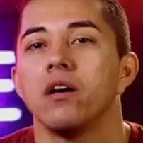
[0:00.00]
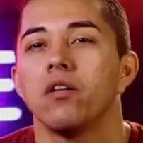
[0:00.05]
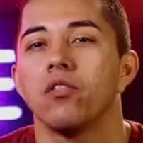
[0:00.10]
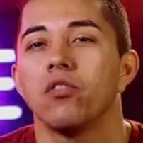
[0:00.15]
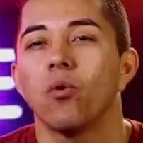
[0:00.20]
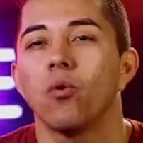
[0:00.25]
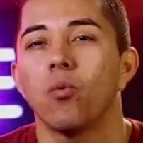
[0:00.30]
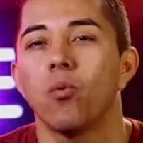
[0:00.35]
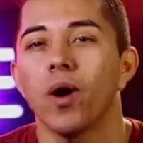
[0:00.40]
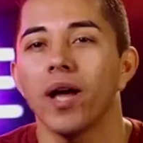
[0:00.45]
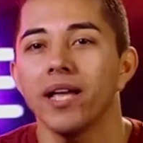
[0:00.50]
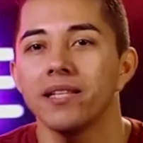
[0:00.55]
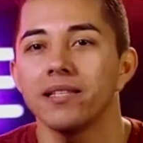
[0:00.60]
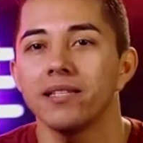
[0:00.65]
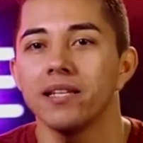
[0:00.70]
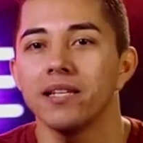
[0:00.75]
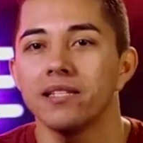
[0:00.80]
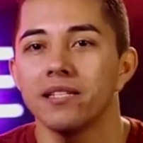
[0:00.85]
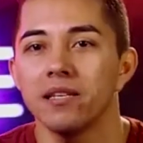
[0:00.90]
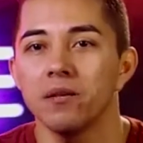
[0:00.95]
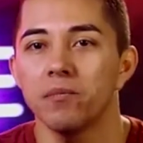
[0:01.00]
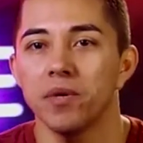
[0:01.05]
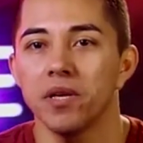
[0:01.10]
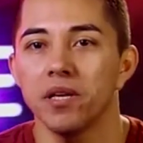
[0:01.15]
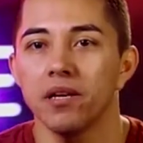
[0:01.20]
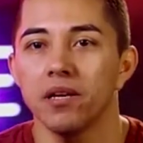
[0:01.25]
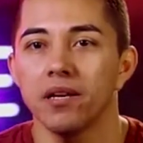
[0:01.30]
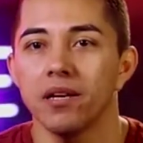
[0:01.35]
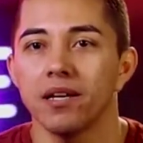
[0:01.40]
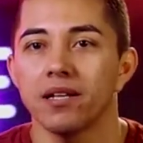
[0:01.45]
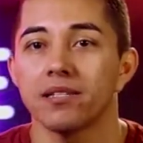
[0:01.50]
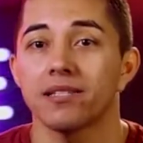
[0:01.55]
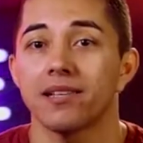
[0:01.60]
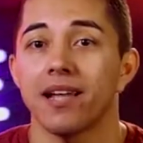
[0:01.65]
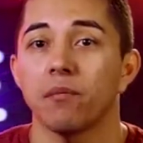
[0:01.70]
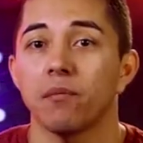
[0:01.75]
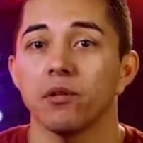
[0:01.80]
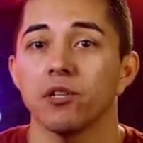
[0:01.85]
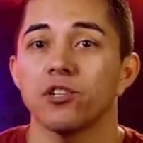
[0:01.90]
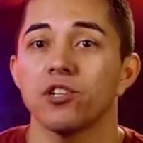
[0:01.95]
The way TCP
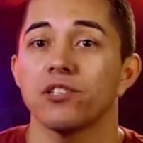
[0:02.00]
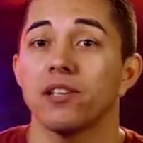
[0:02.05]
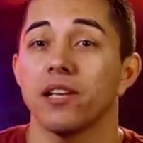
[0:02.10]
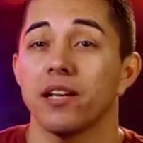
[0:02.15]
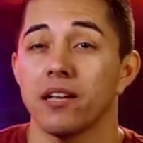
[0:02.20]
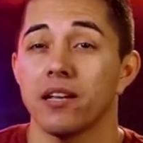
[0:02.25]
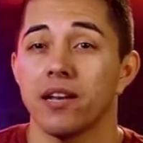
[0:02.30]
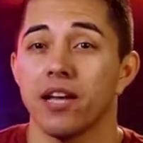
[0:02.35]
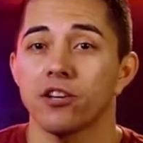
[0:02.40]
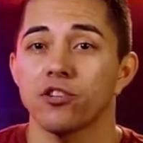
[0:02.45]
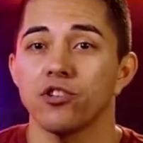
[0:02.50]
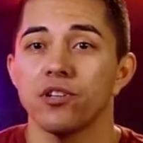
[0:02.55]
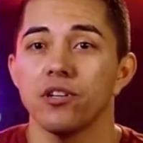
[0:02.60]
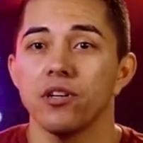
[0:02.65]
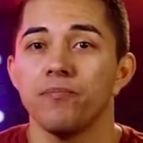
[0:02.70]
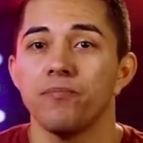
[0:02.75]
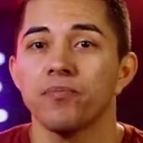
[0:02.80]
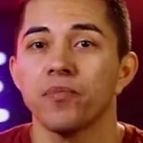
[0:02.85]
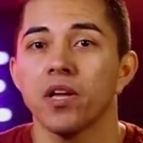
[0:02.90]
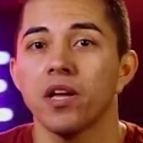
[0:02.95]
establishes a connection